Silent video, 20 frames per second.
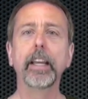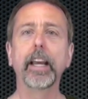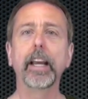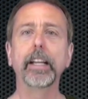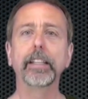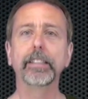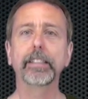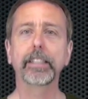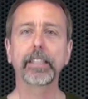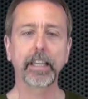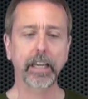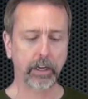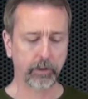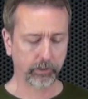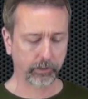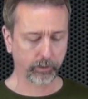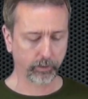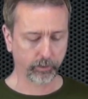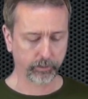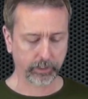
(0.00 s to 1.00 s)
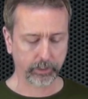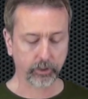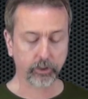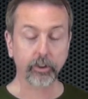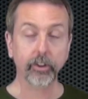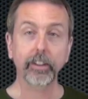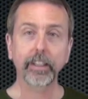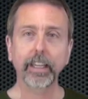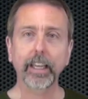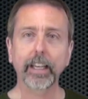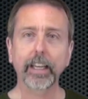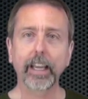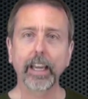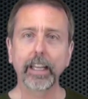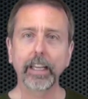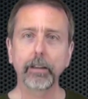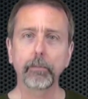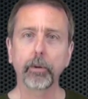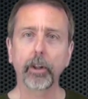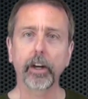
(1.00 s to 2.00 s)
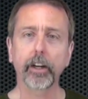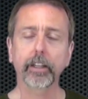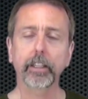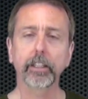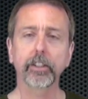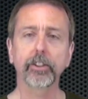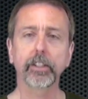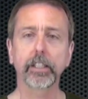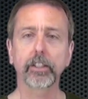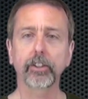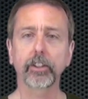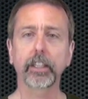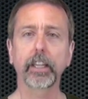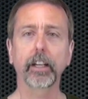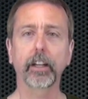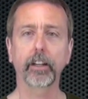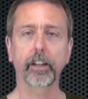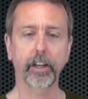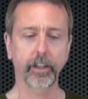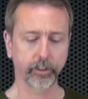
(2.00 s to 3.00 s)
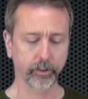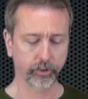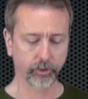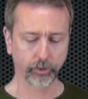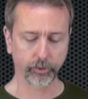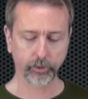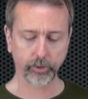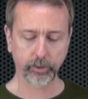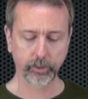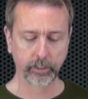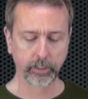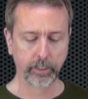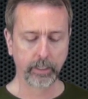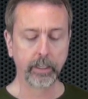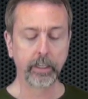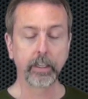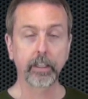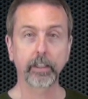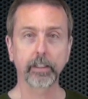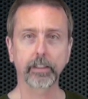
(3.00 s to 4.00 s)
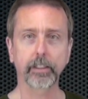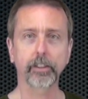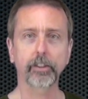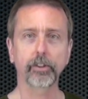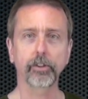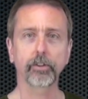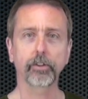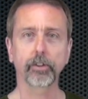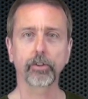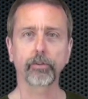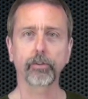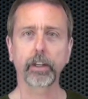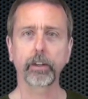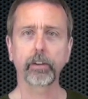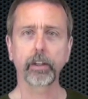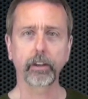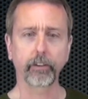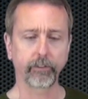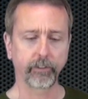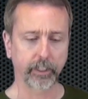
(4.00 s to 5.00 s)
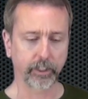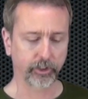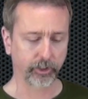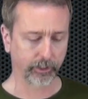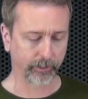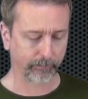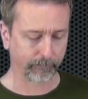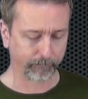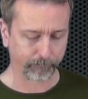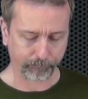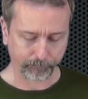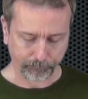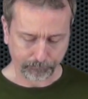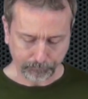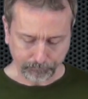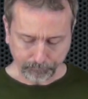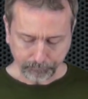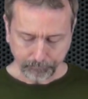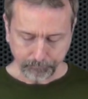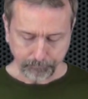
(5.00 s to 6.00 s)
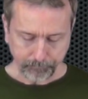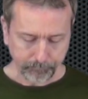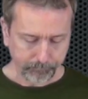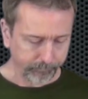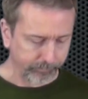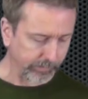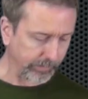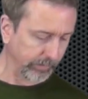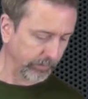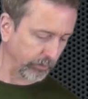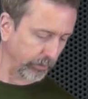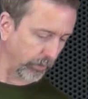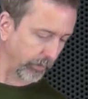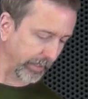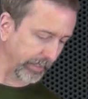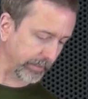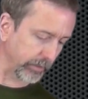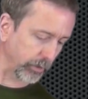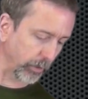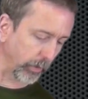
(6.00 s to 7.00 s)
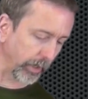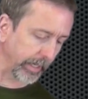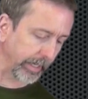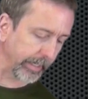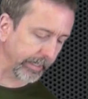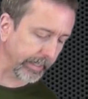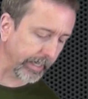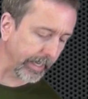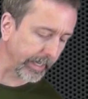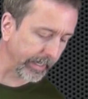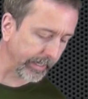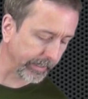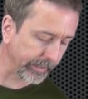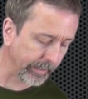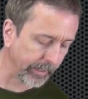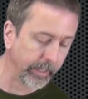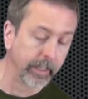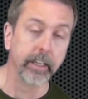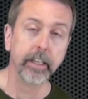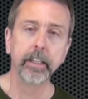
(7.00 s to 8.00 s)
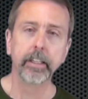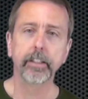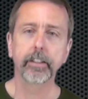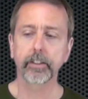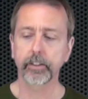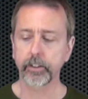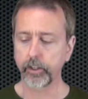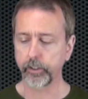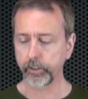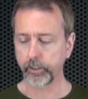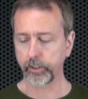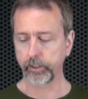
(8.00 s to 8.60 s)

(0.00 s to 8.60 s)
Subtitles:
and see how it goes. I shouldn't get any blockage, and I should get a lot of juice, because this juicer is very efficient. So let's go ahead and start